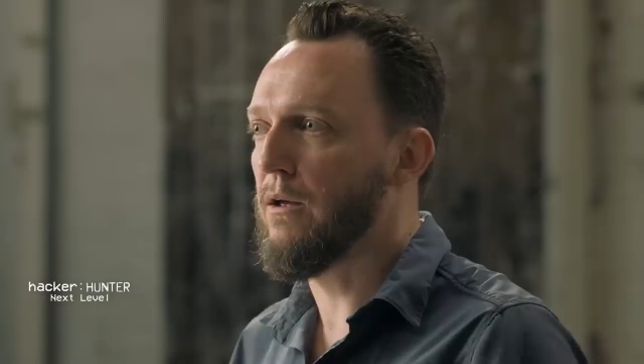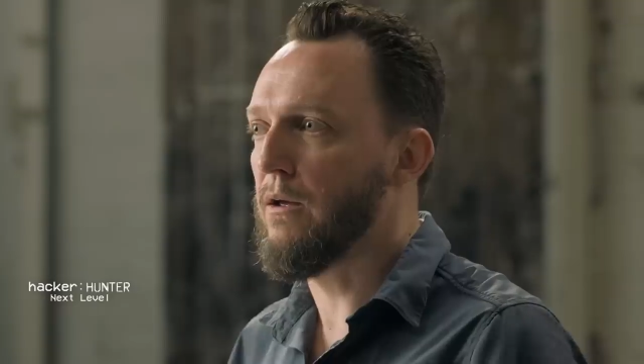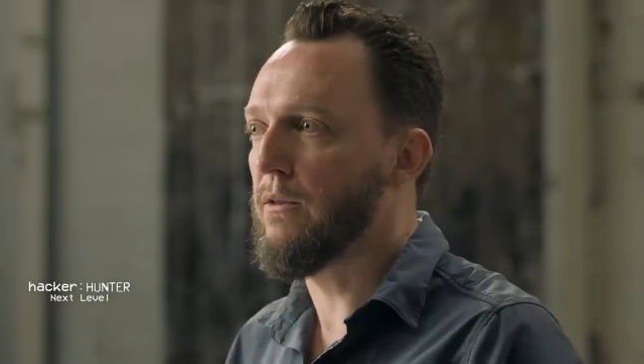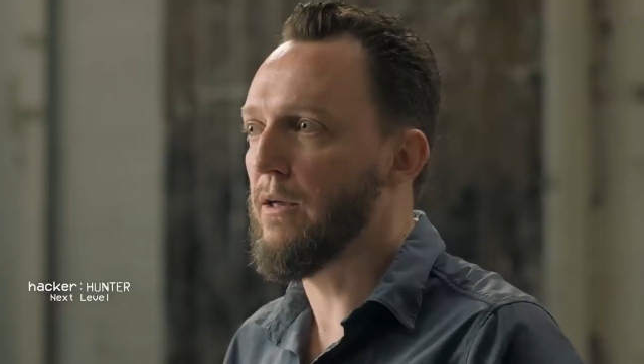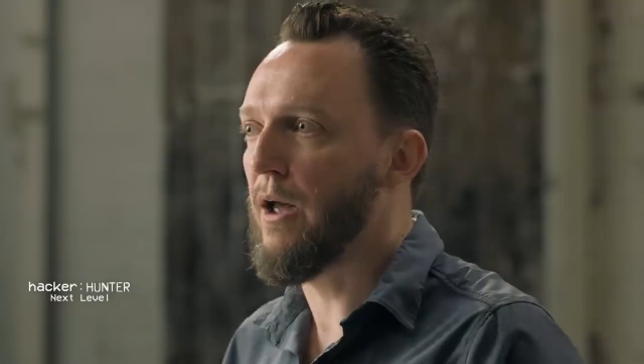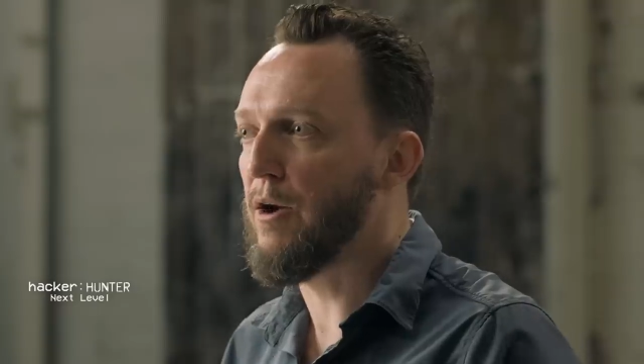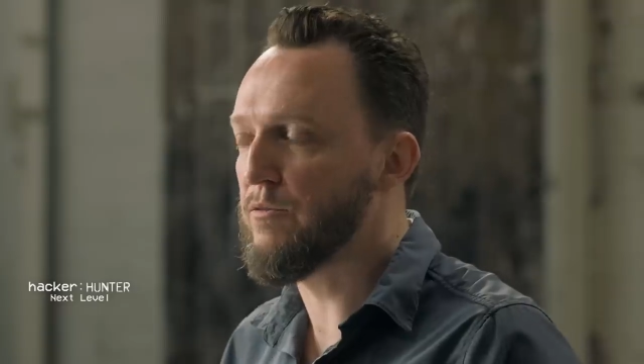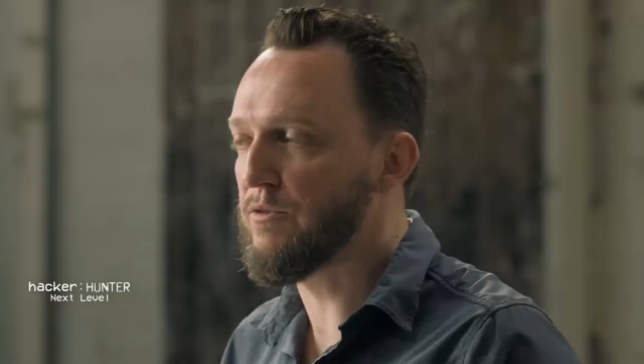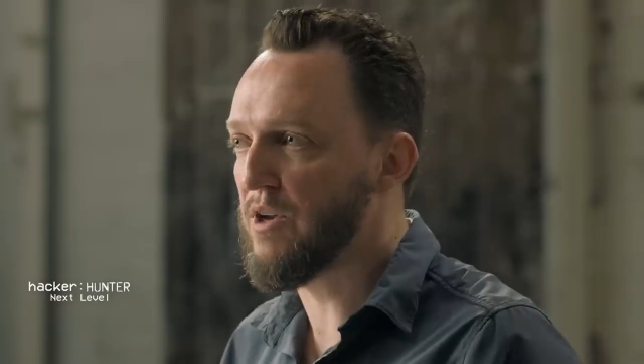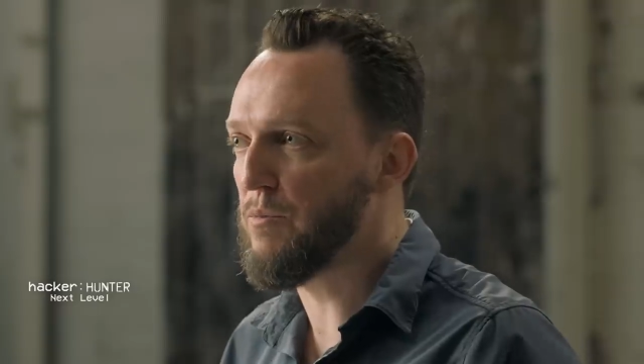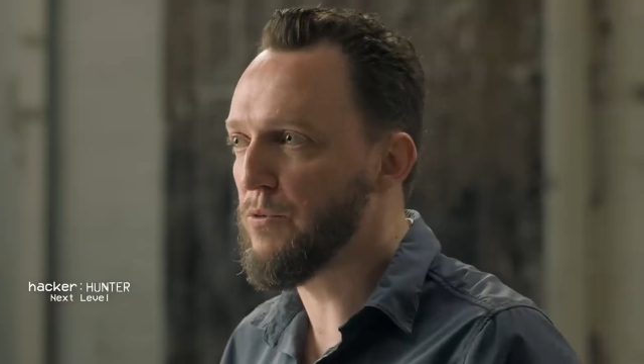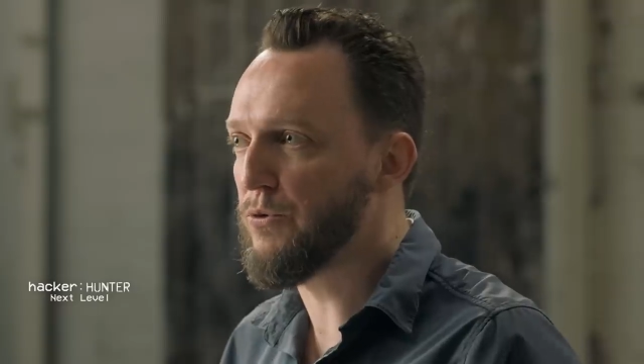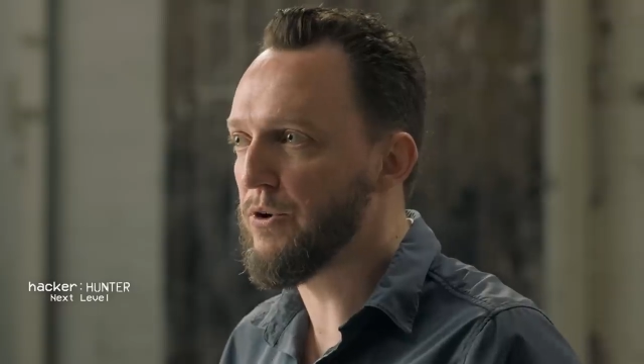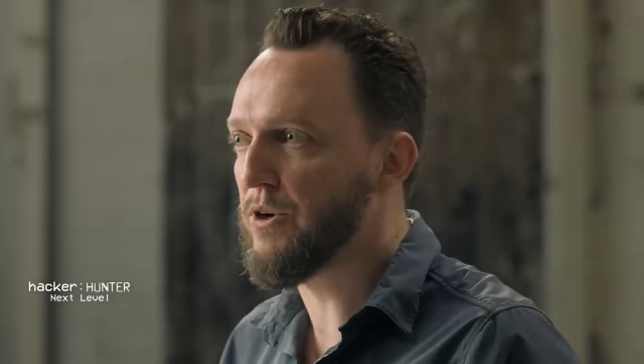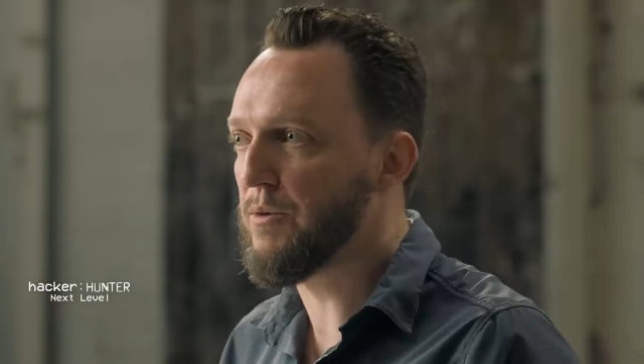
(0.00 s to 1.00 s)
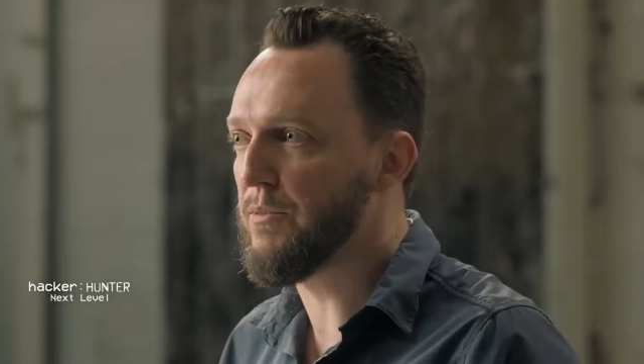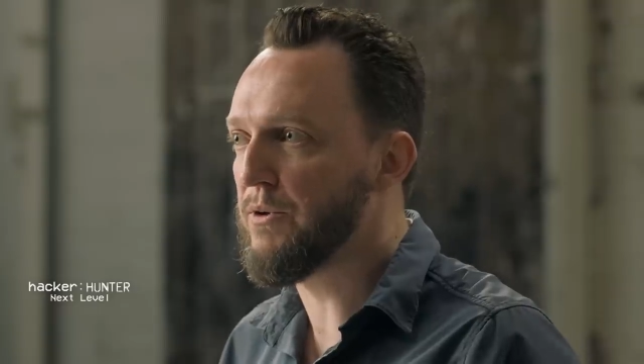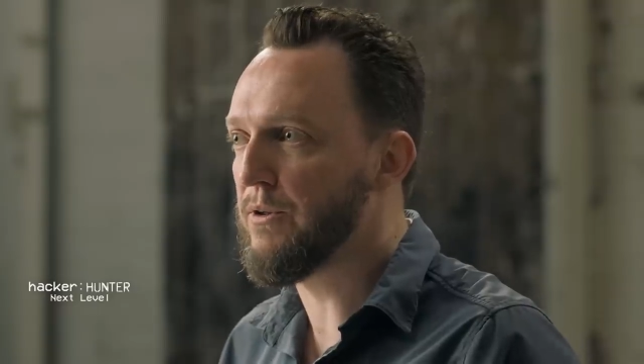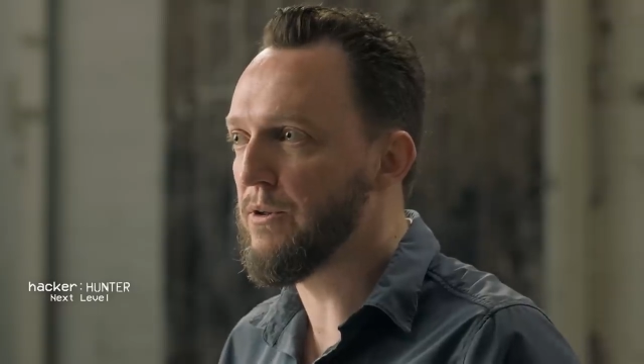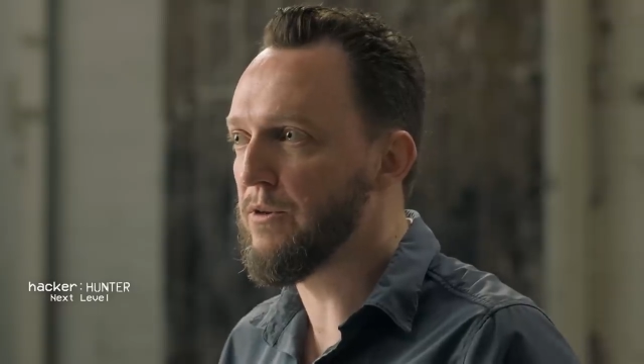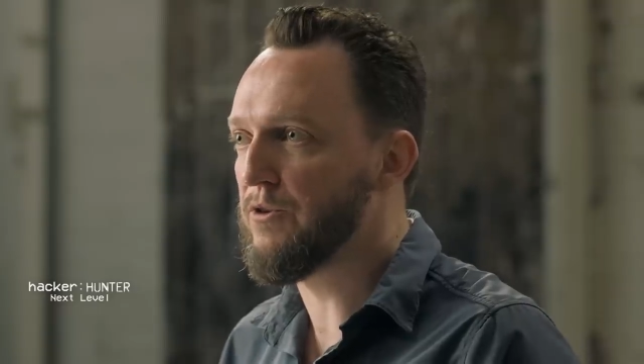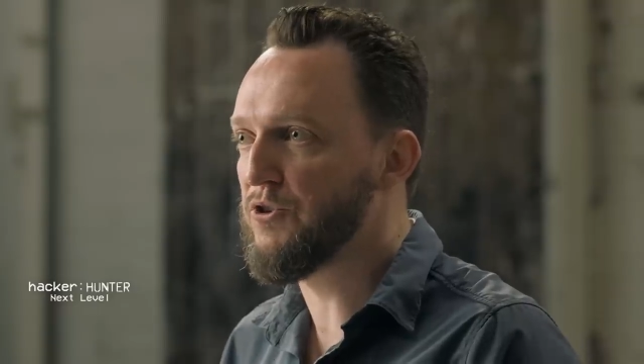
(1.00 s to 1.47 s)
And I was able to come
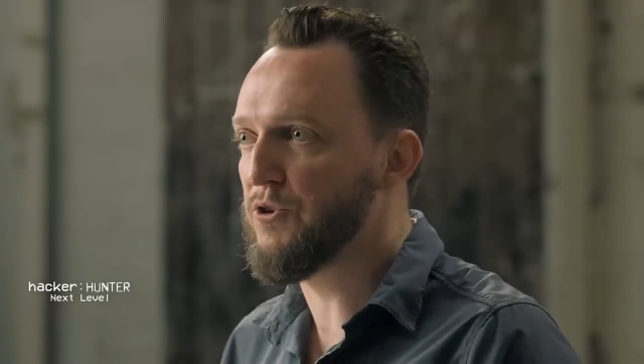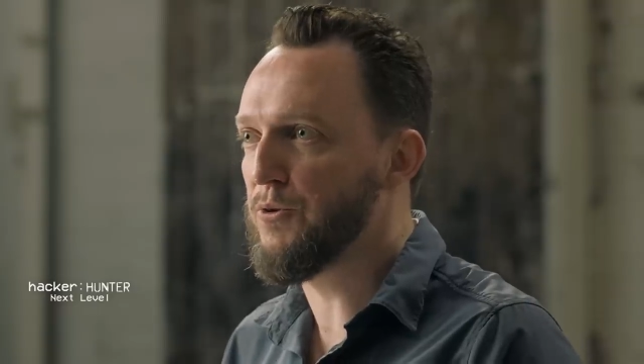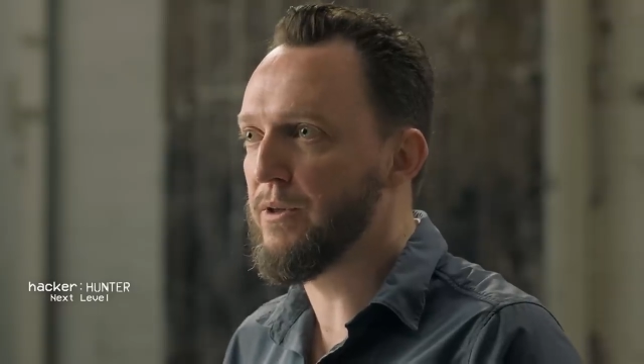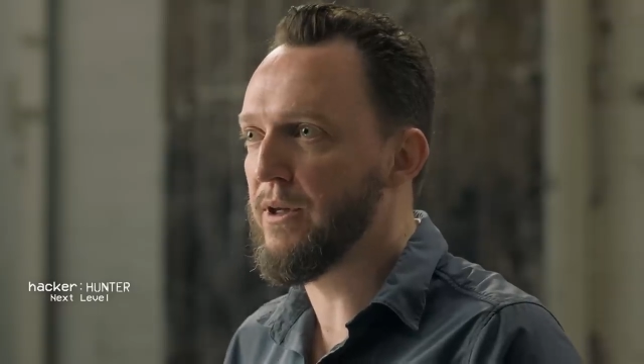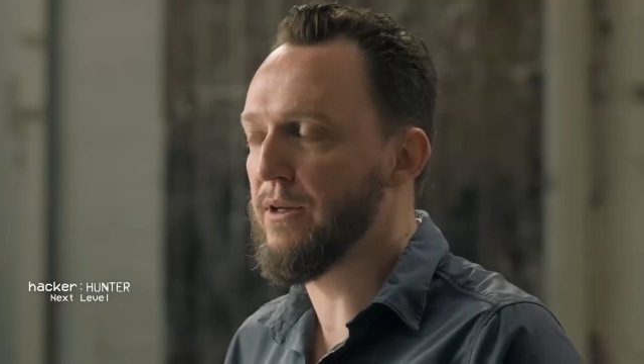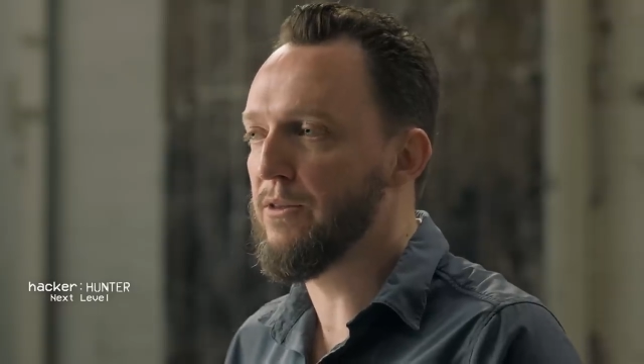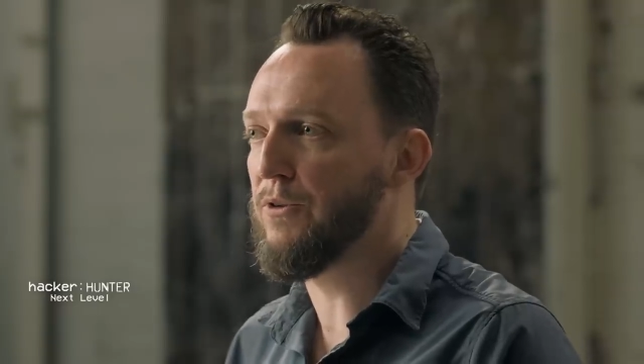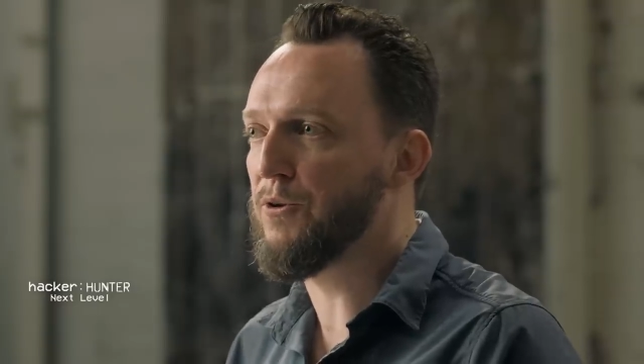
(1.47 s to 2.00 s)
in and show that,